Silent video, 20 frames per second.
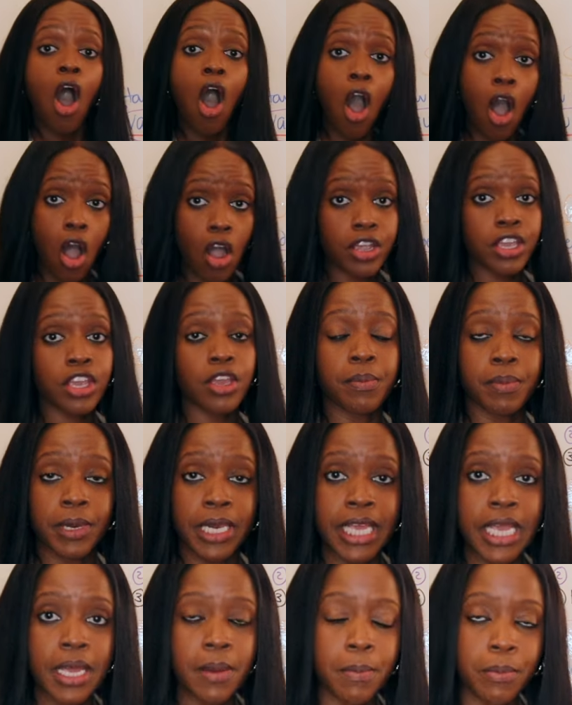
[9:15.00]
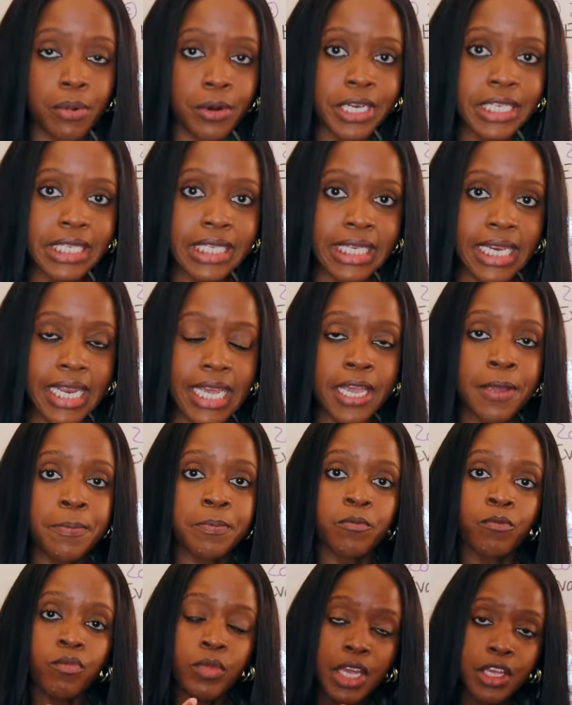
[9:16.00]
Arguably, Priestley
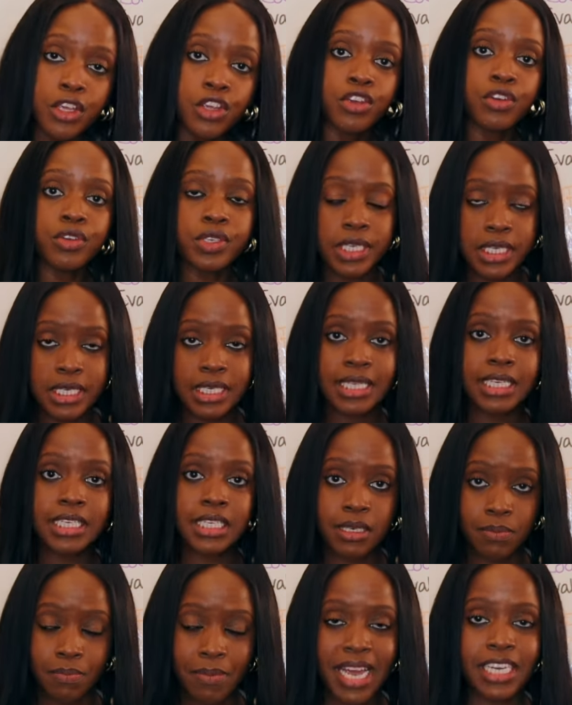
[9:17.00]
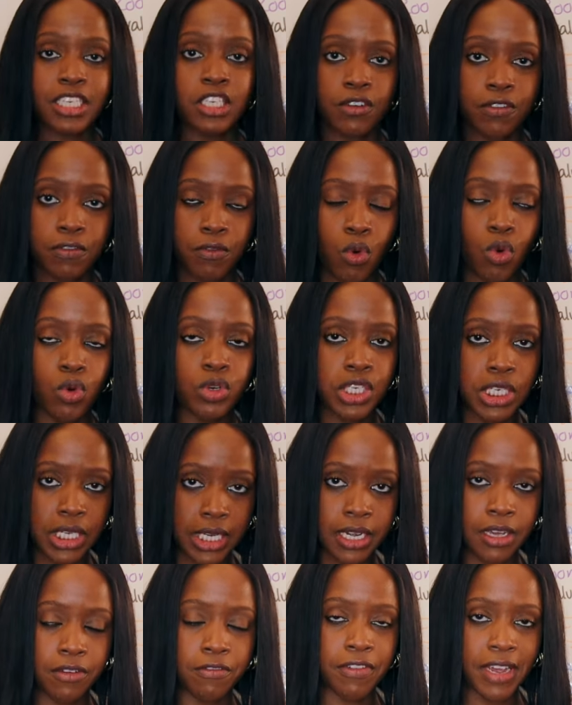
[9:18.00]
uses this metaphor to
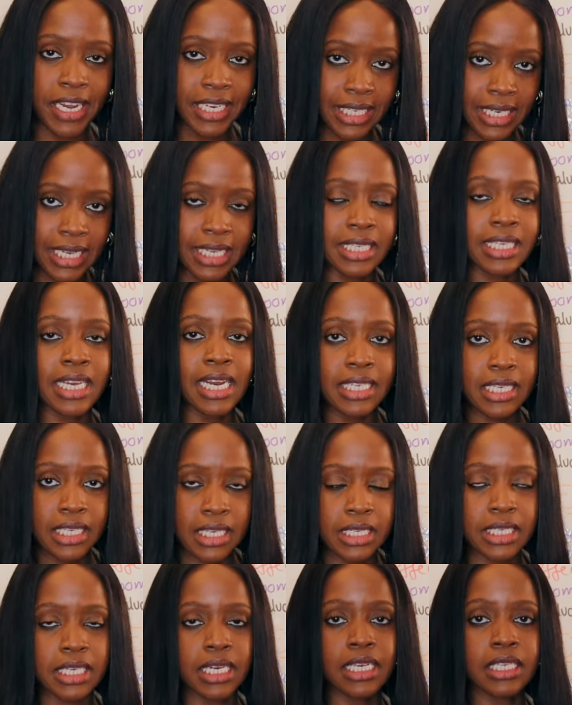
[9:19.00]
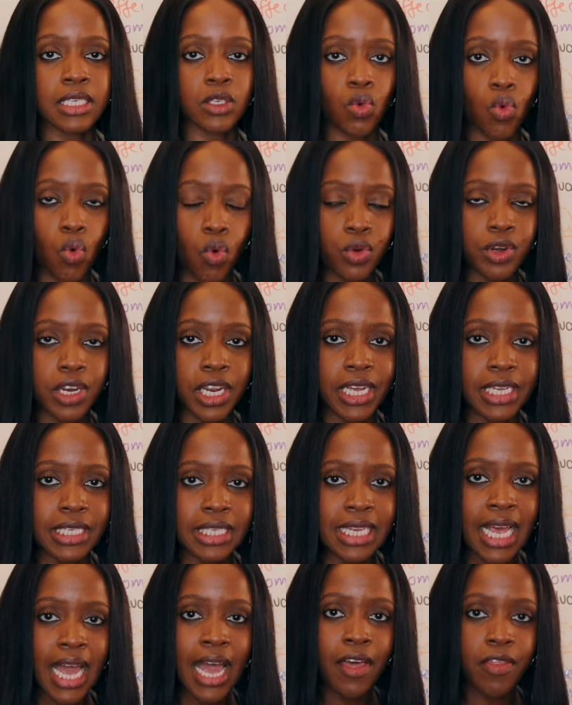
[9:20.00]
convey to his listeners and his
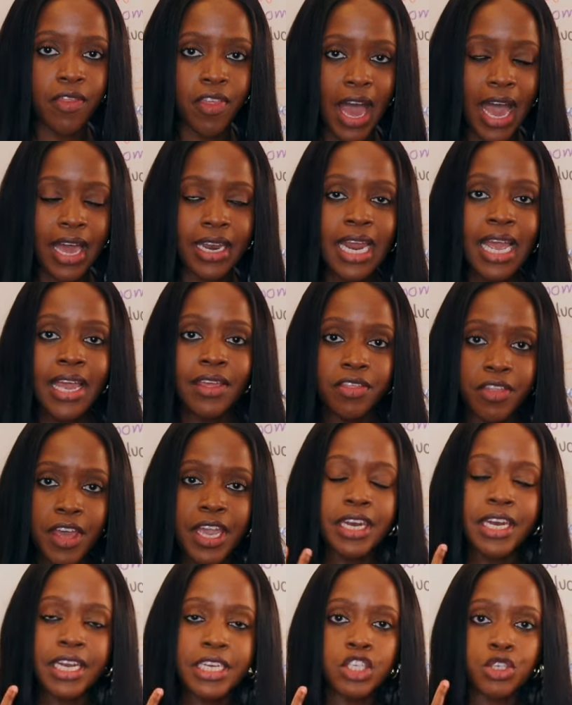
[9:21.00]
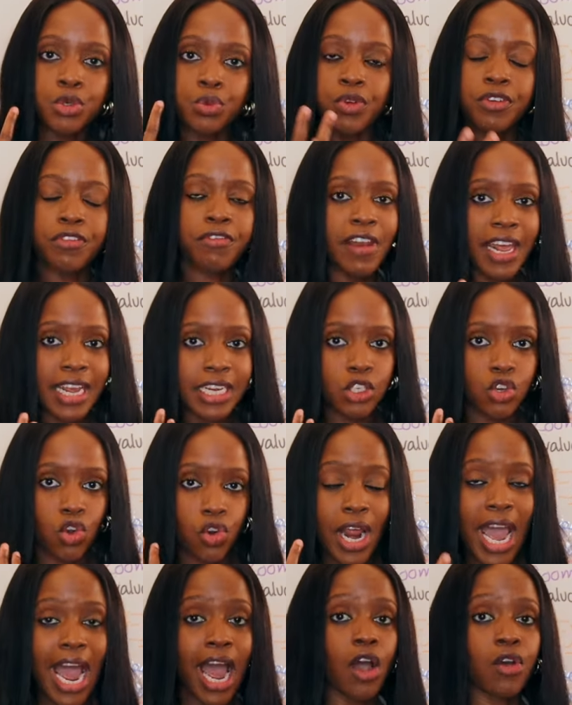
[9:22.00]
audience that they need to reflect
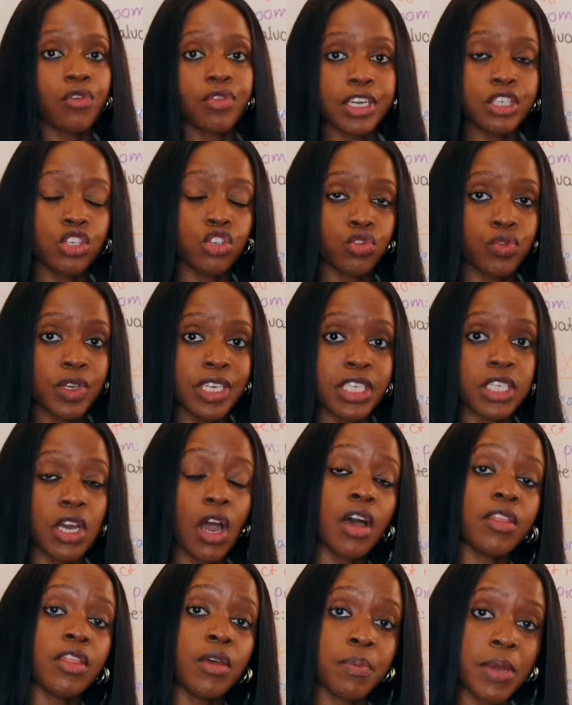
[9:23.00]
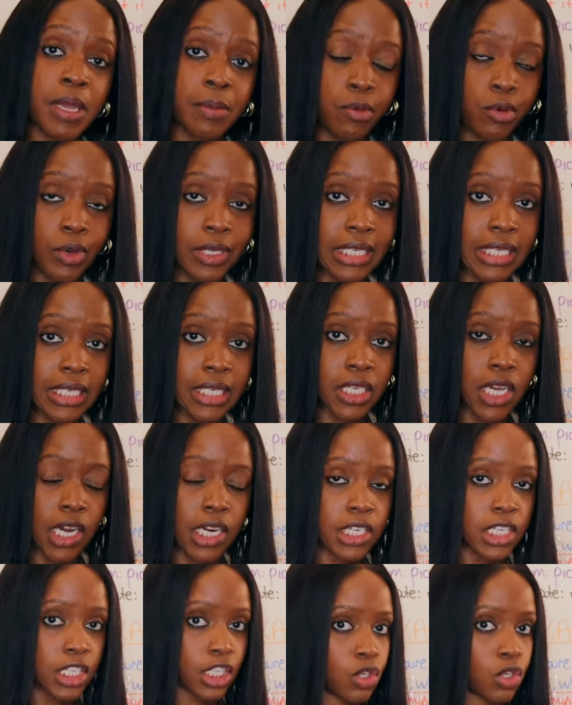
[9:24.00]
on how they treat other people in society.